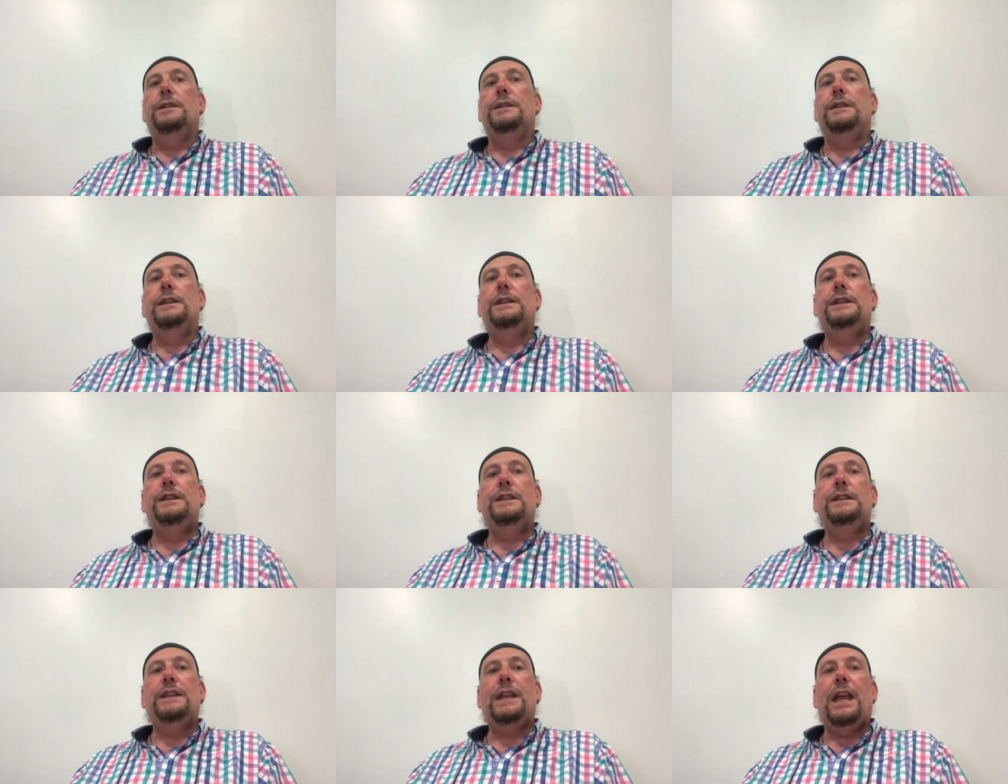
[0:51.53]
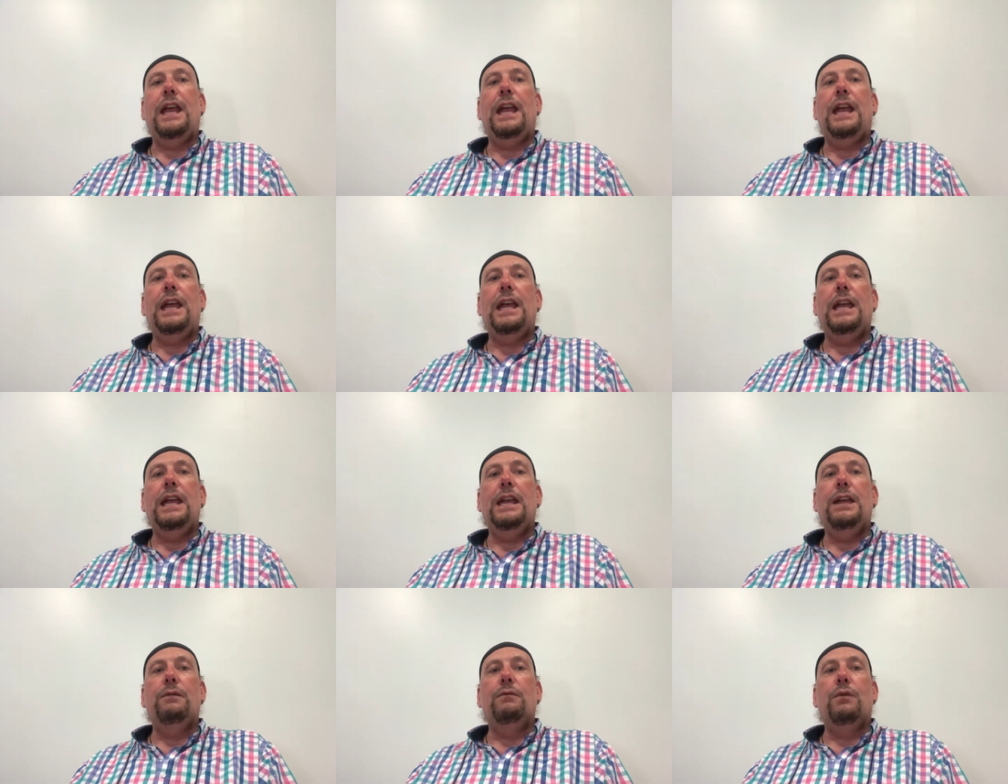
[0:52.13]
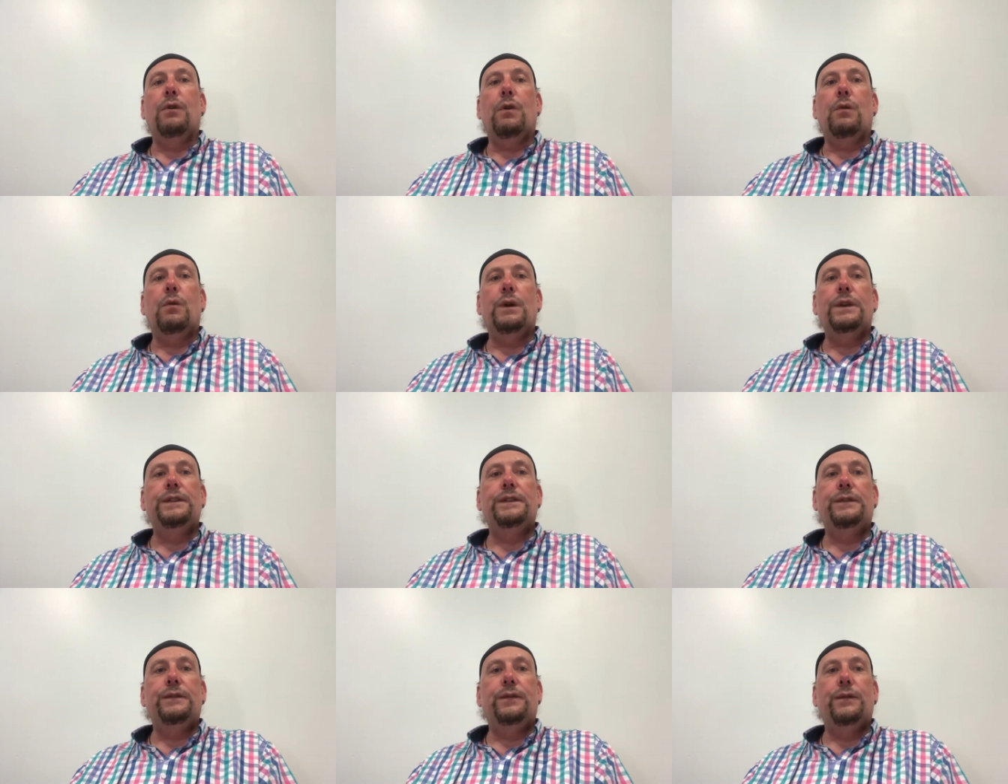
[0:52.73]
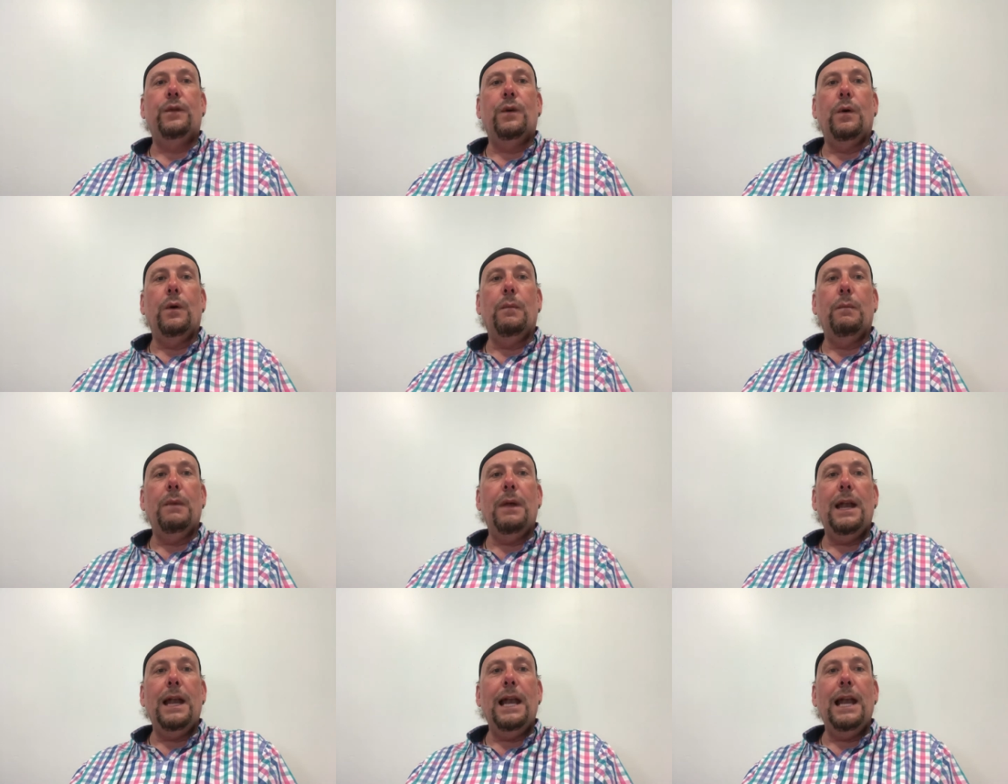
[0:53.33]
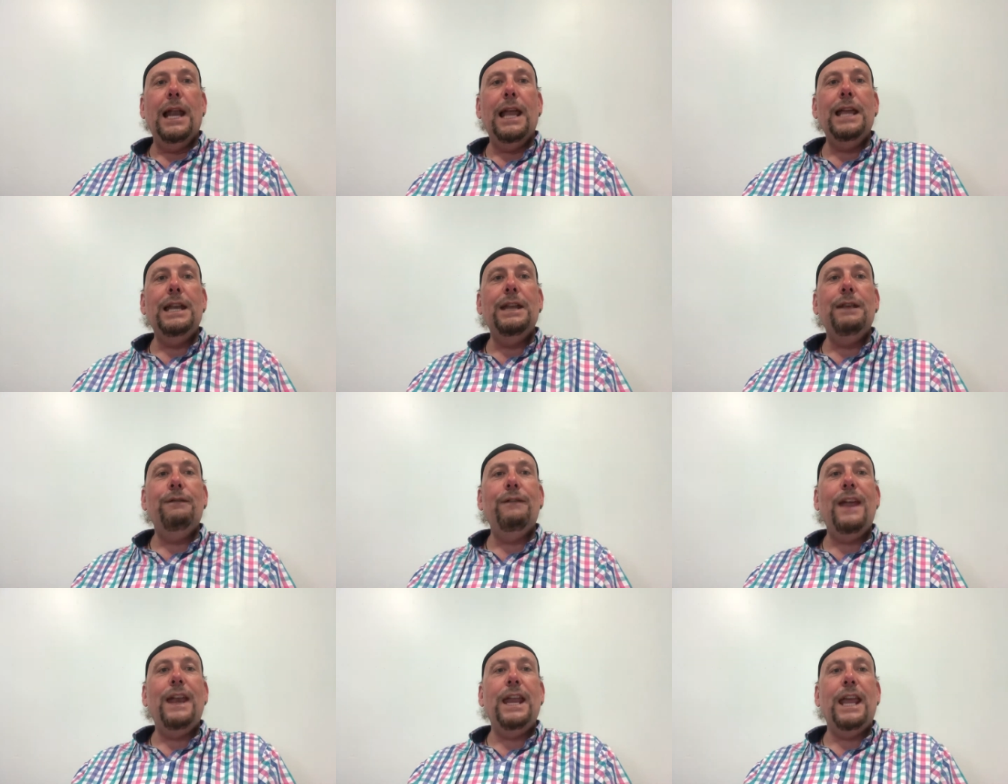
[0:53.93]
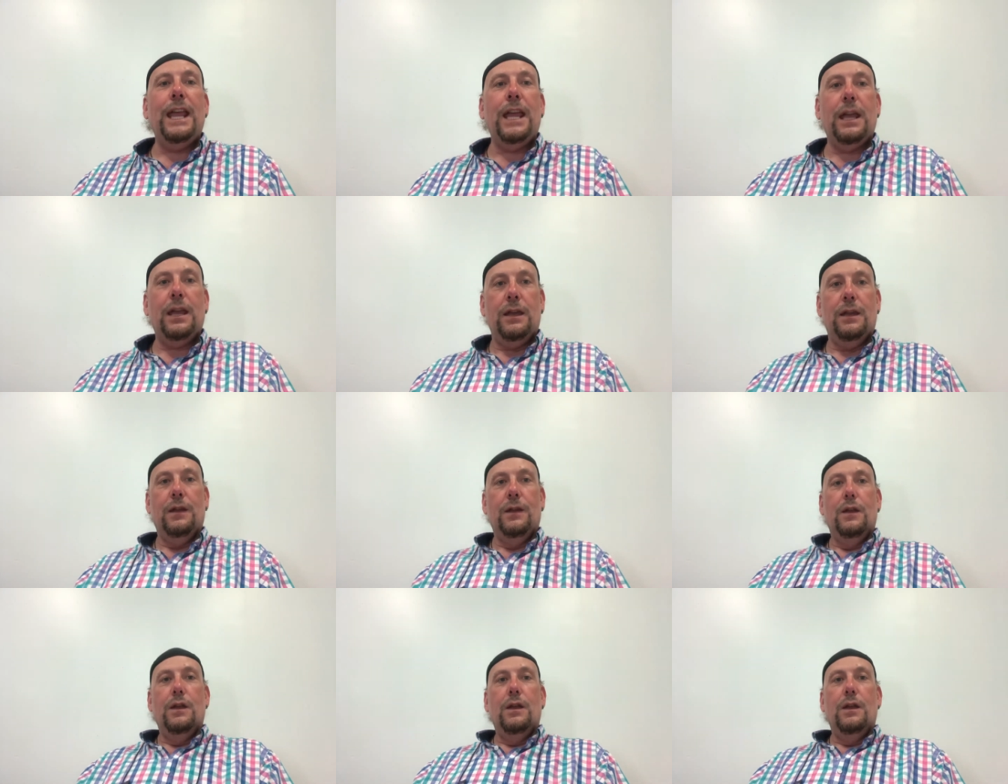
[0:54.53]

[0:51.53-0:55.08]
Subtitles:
So this is a request from Lady Venning.